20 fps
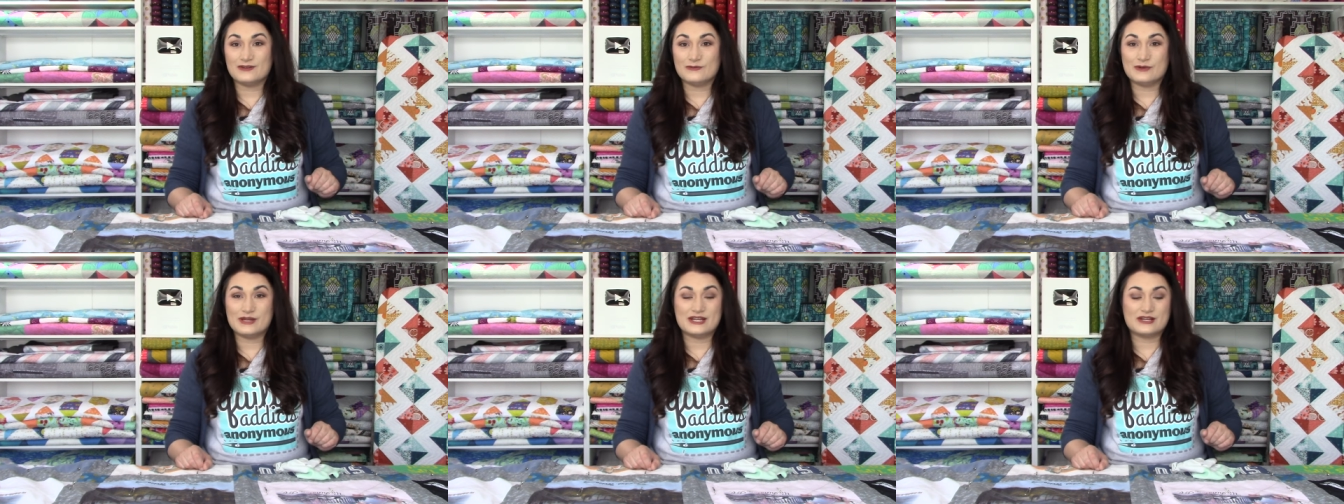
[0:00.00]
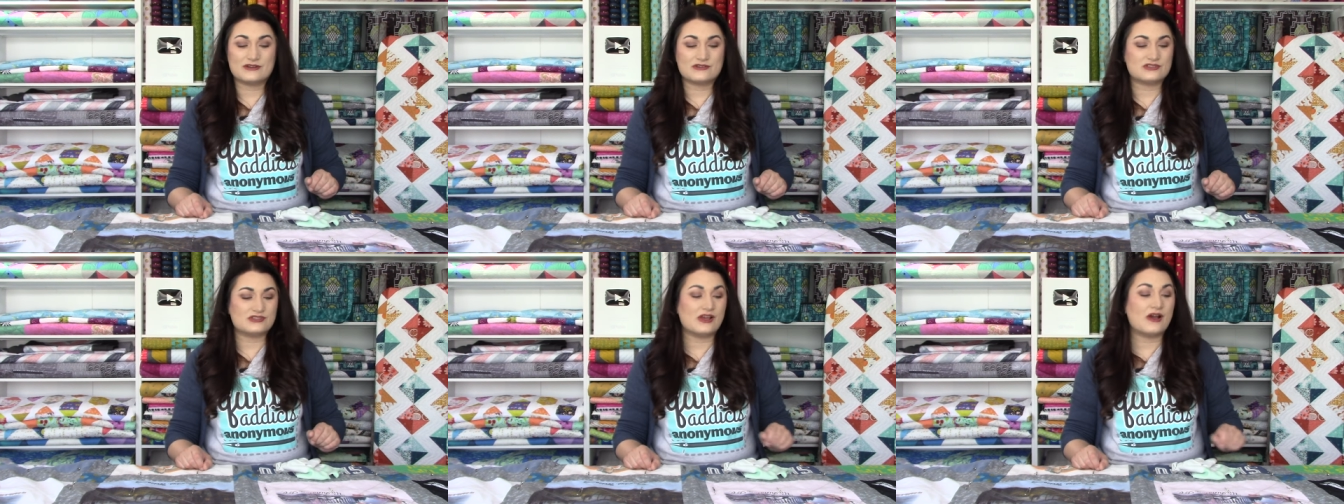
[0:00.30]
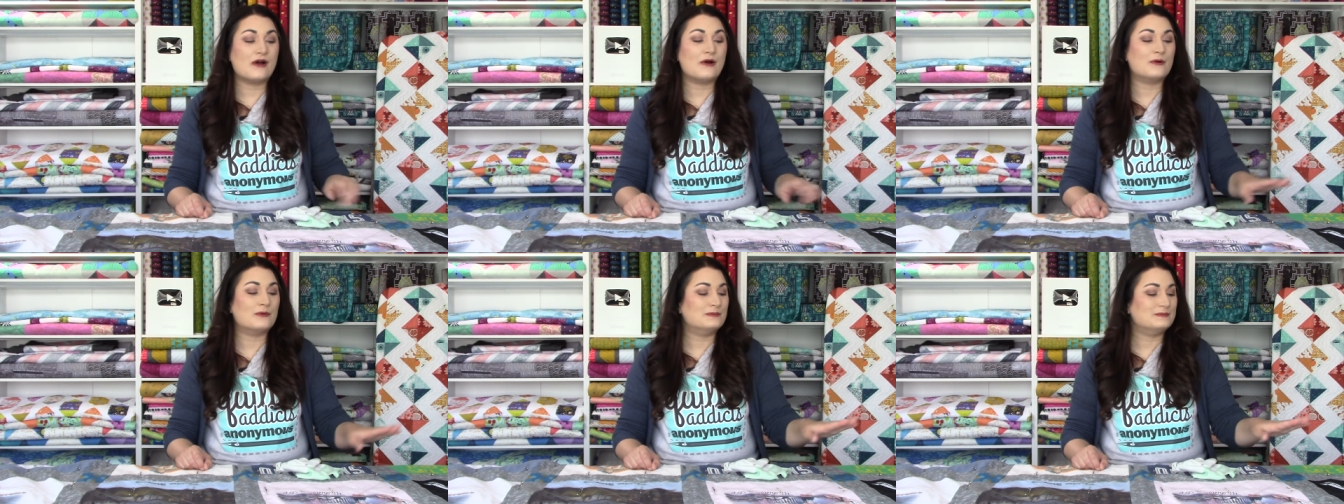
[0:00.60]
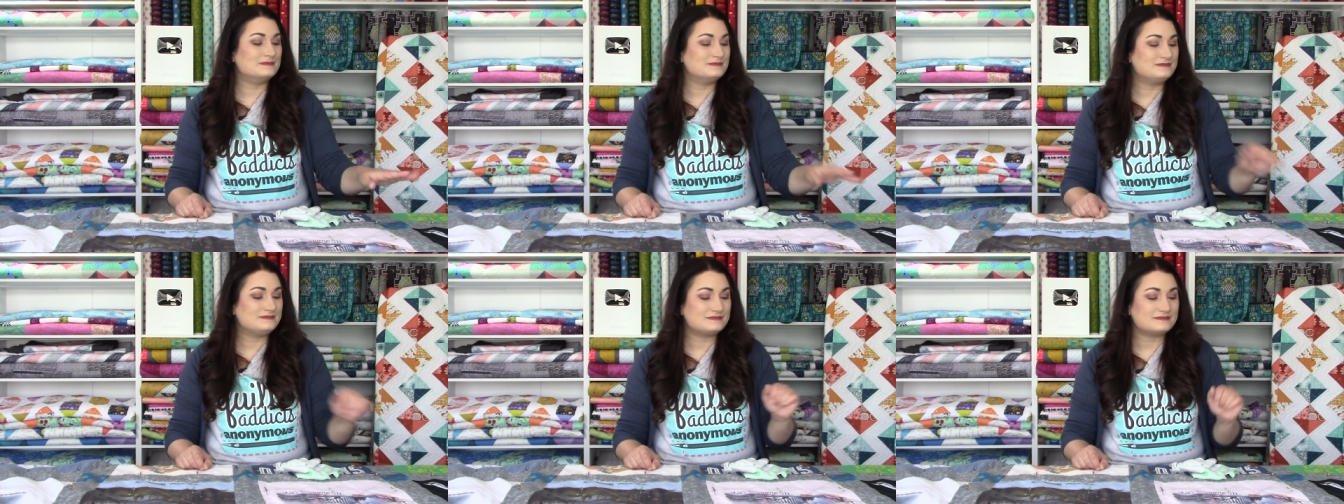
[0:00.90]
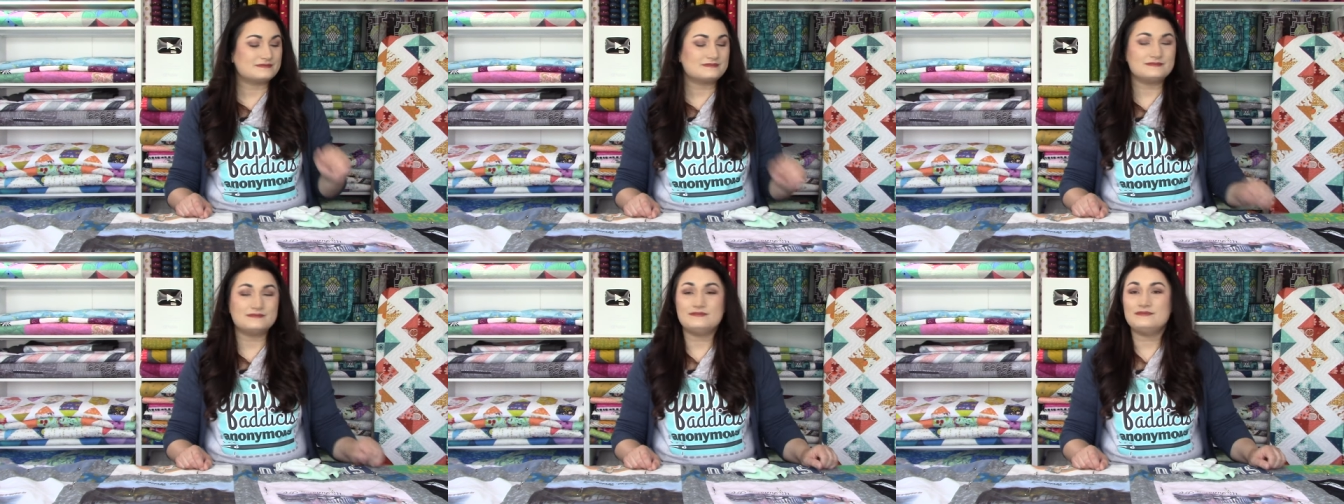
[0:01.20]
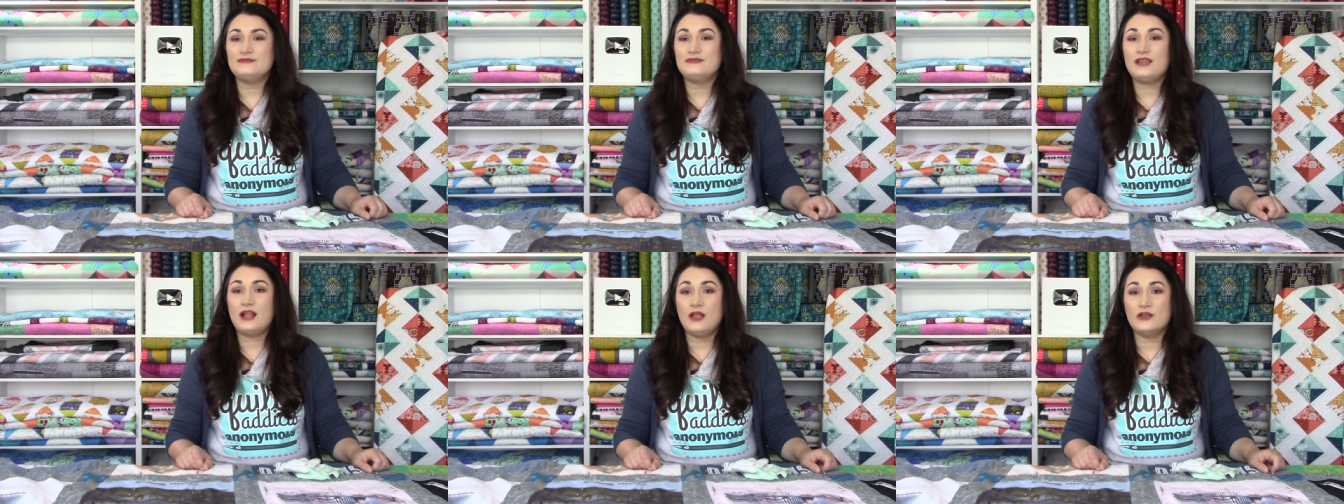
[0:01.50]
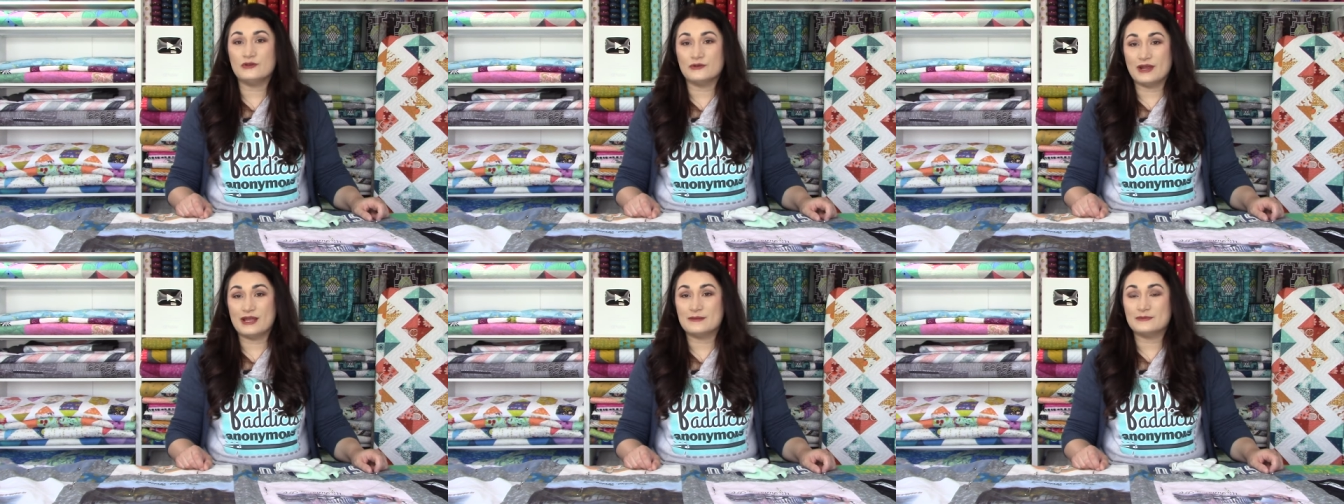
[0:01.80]
a week or so,
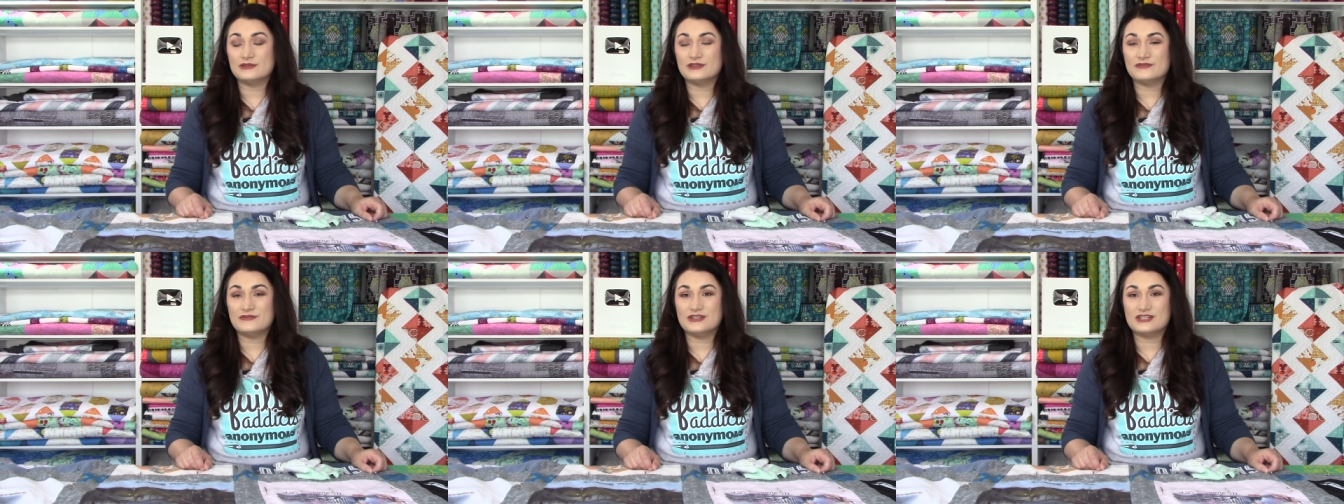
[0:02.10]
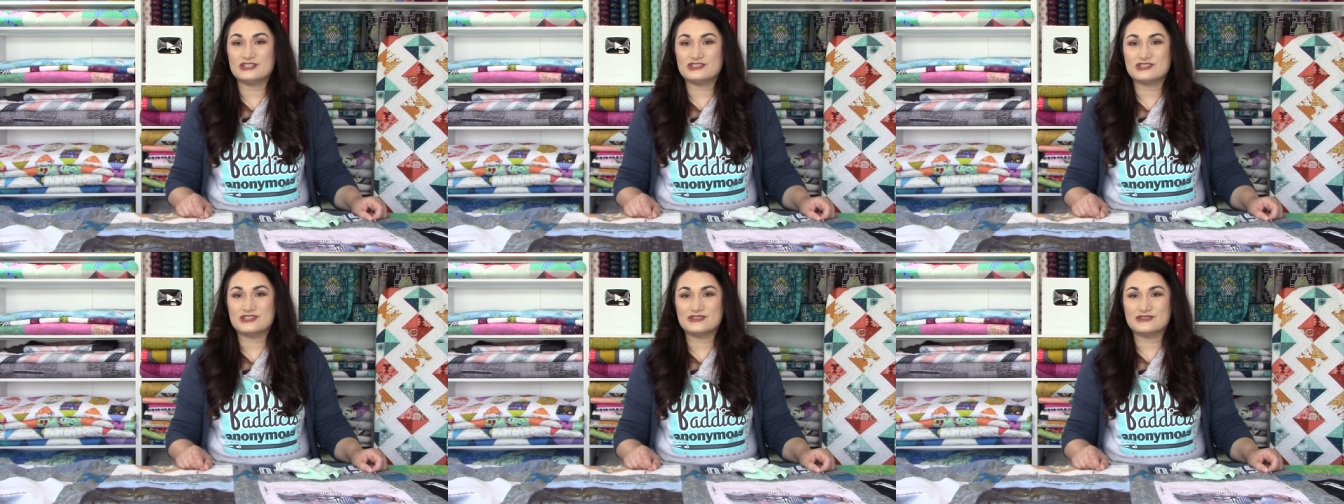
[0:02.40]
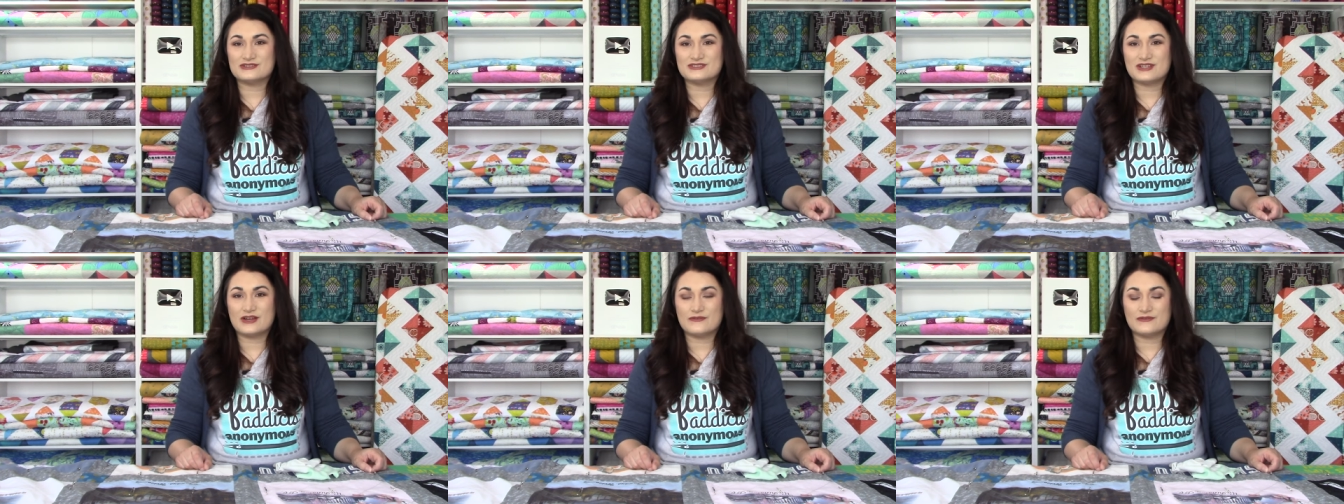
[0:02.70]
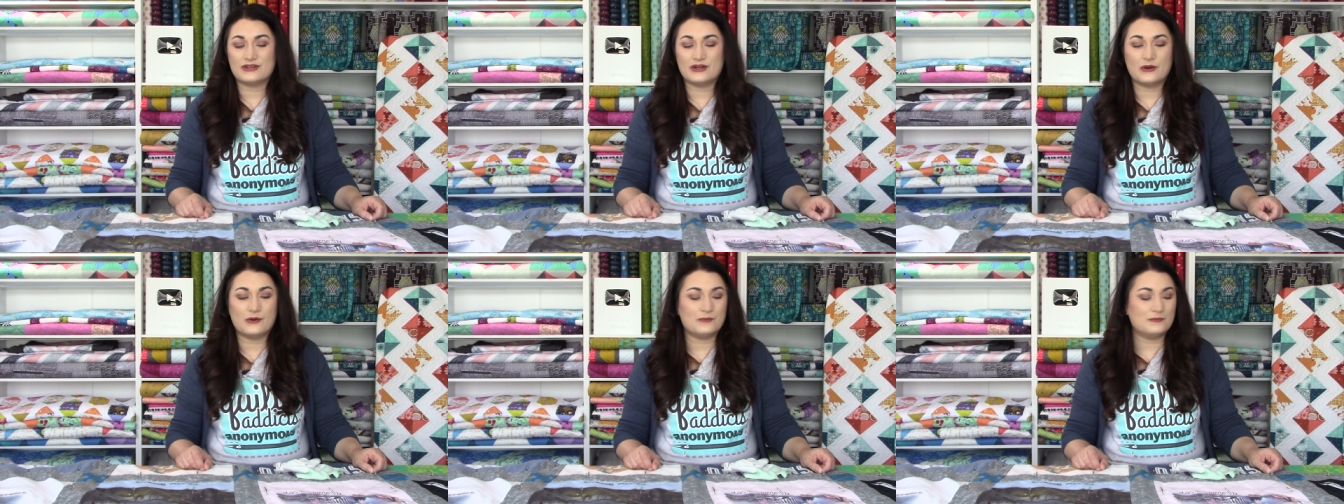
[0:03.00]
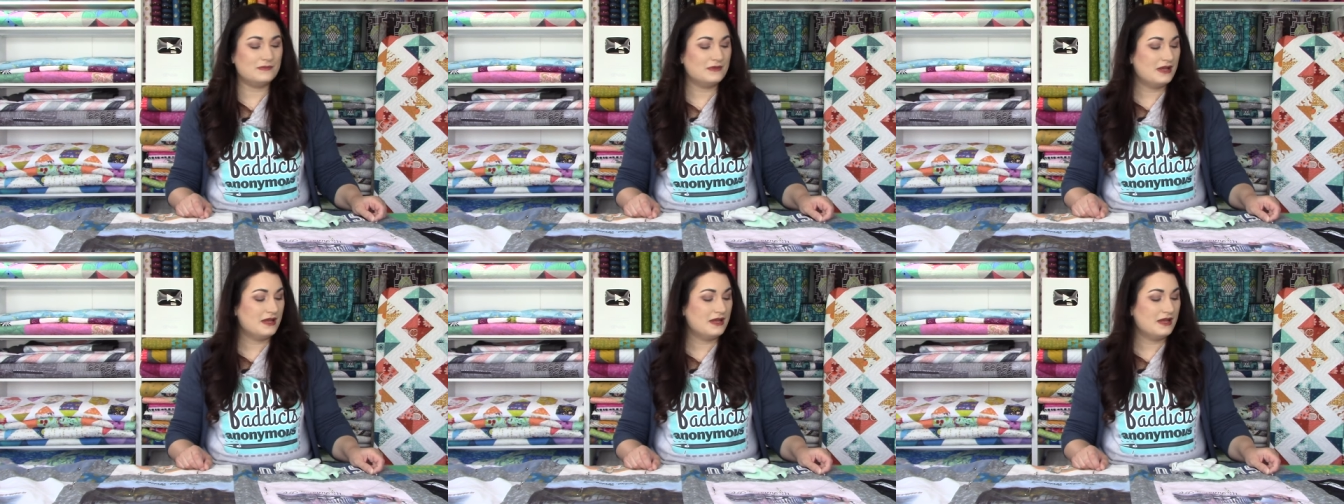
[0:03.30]
you're able to finish it yourself at home.